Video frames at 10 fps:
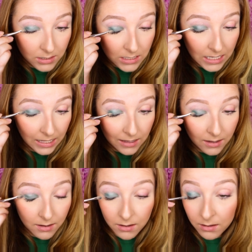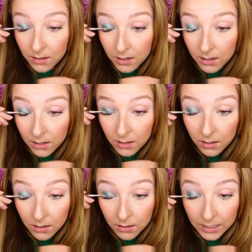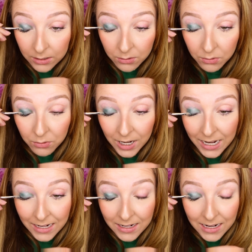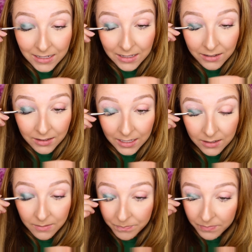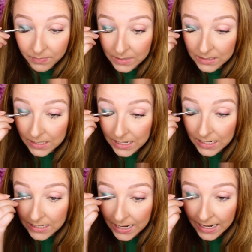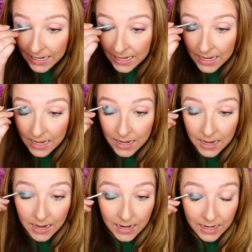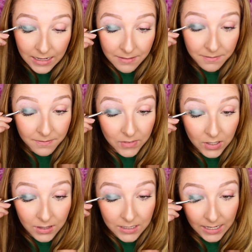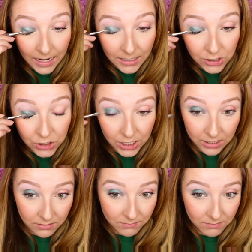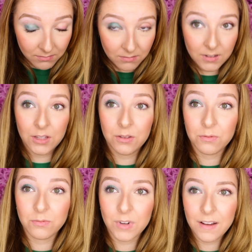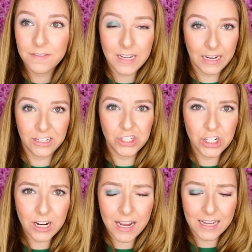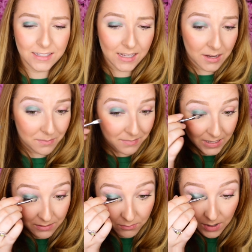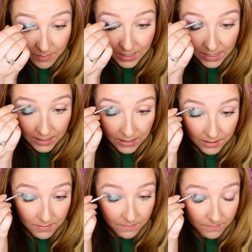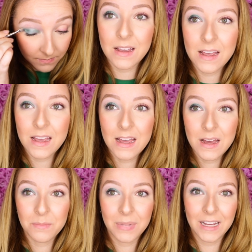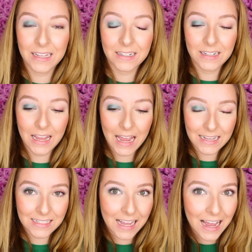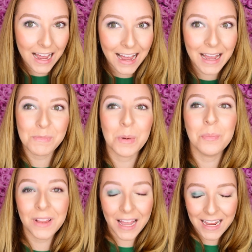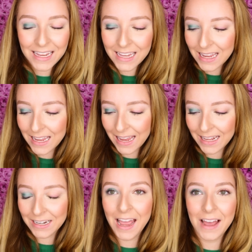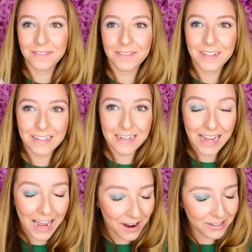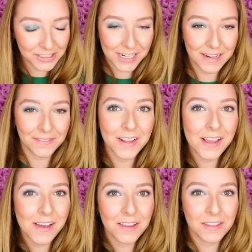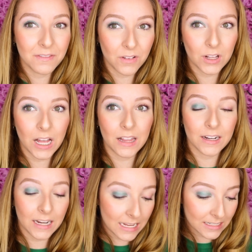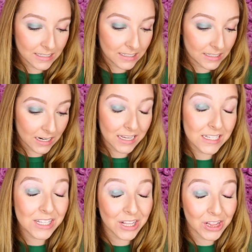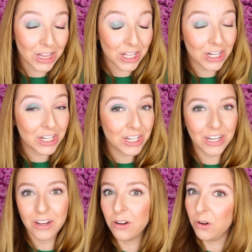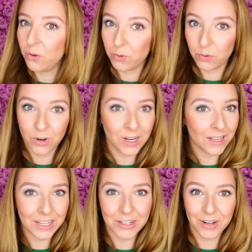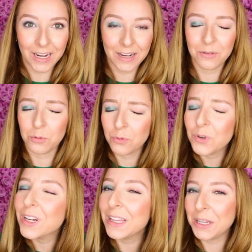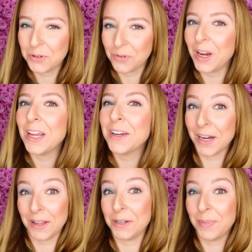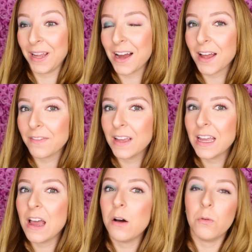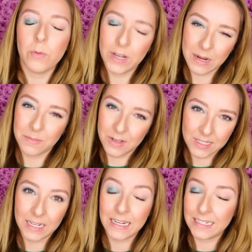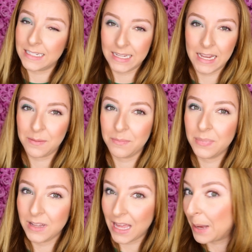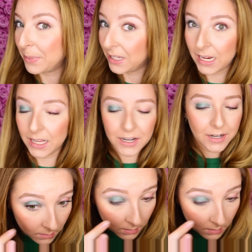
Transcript: teal like grain and they're like teeny tiny and I can feel the texture, like the rough texture as I'm like rubbing it in. But as I'm applying it and have now achieved the full color. It does look really great, really great color payoff when I'm using a damp applicator.